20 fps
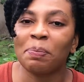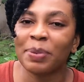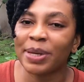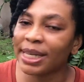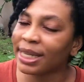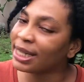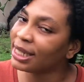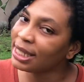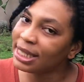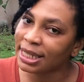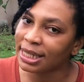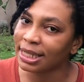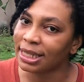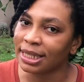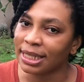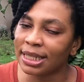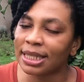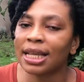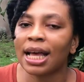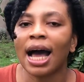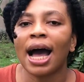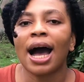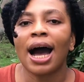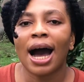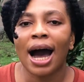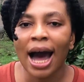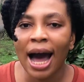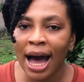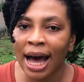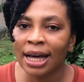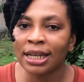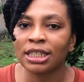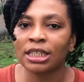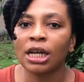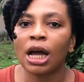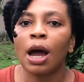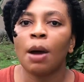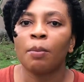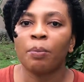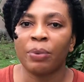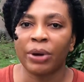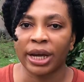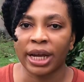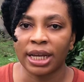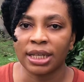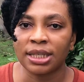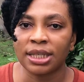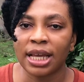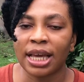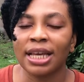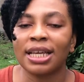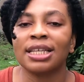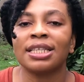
please add prekese.